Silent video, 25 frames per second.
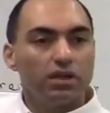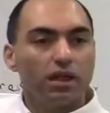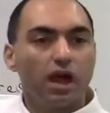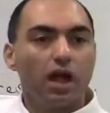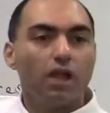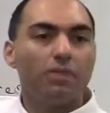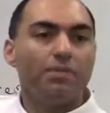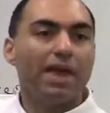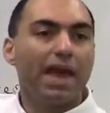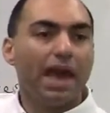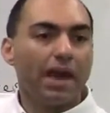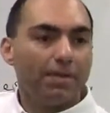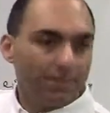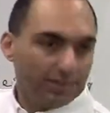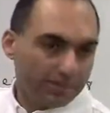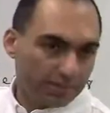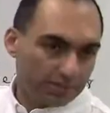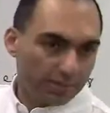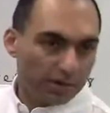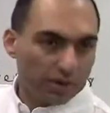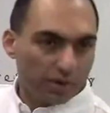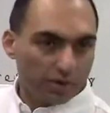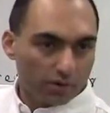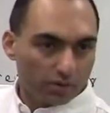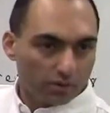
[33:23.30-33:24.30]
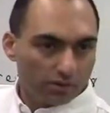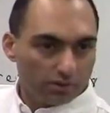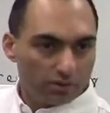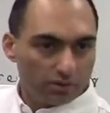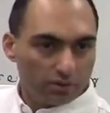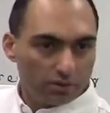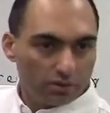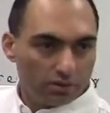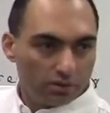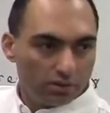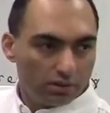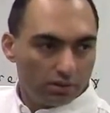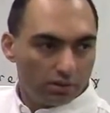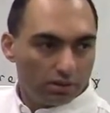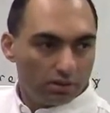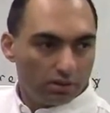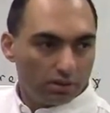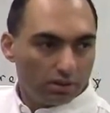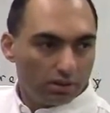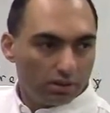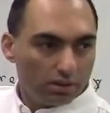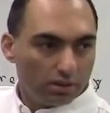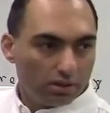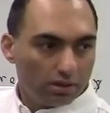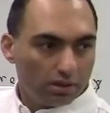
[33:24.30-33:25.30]
I'll be happy tomorrow.
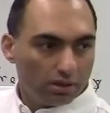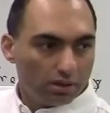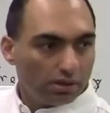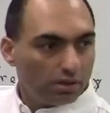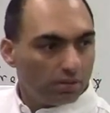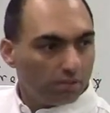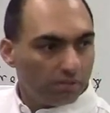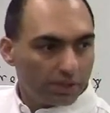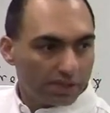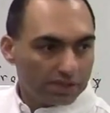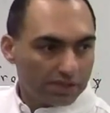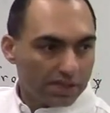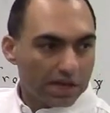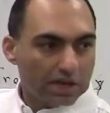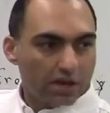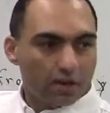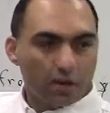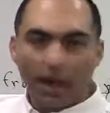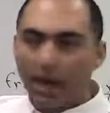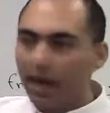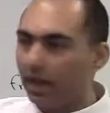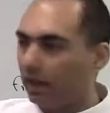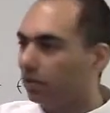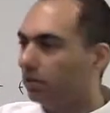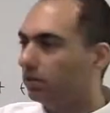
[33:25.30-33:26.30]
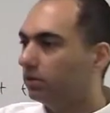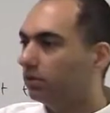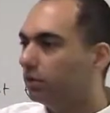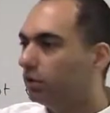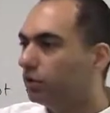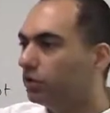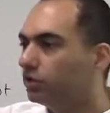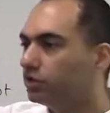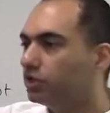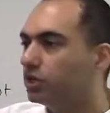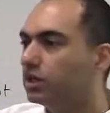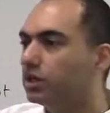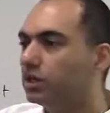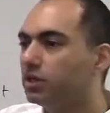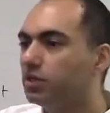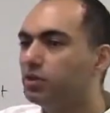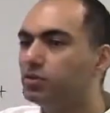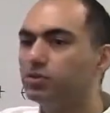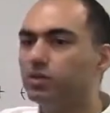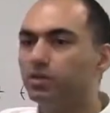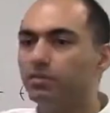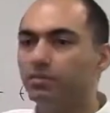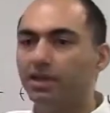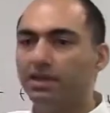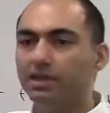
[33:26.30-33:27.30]
Because I know, hey, she can
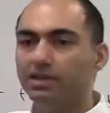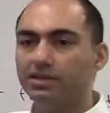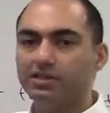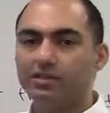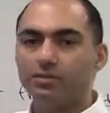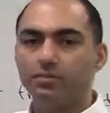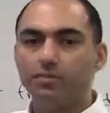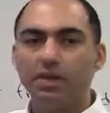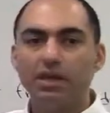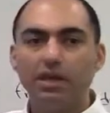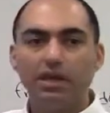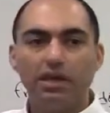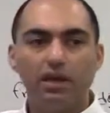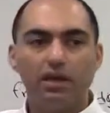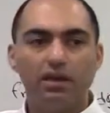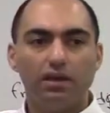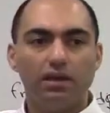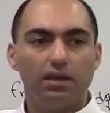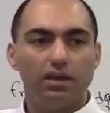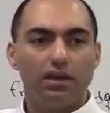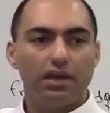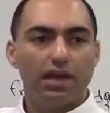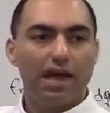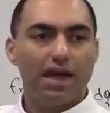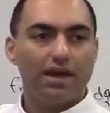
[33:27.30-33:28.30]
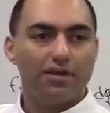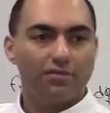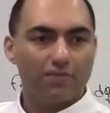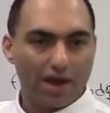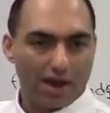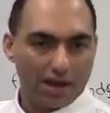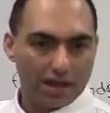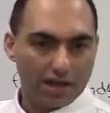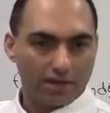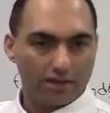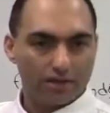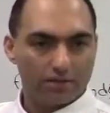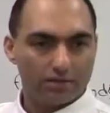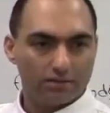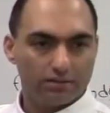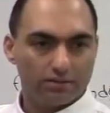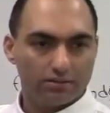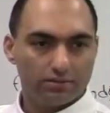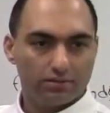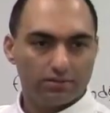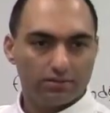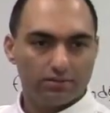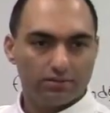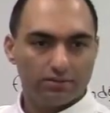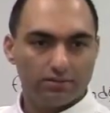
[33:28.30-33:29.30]
use them in speaking and writing.
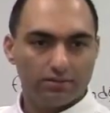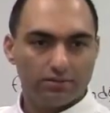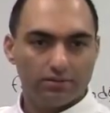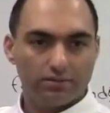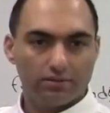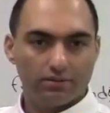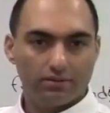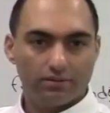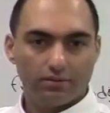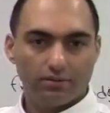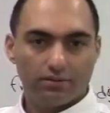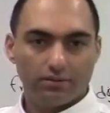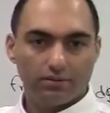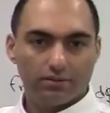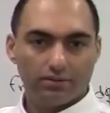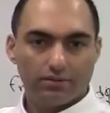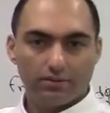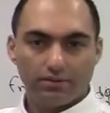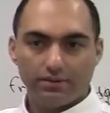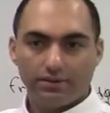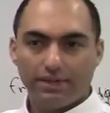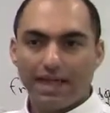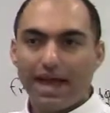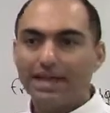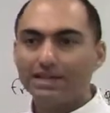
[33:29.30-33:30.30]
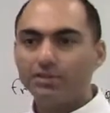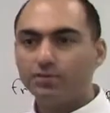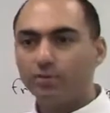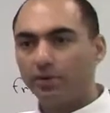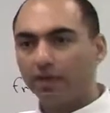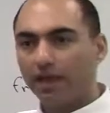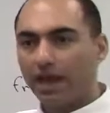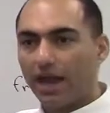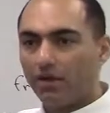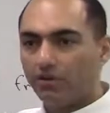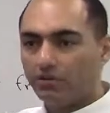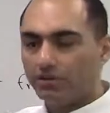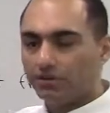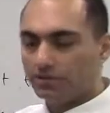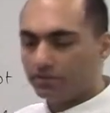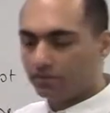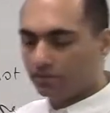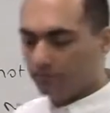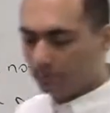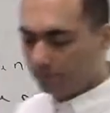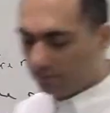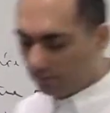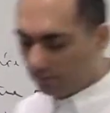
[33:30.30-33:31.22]
That's what counts.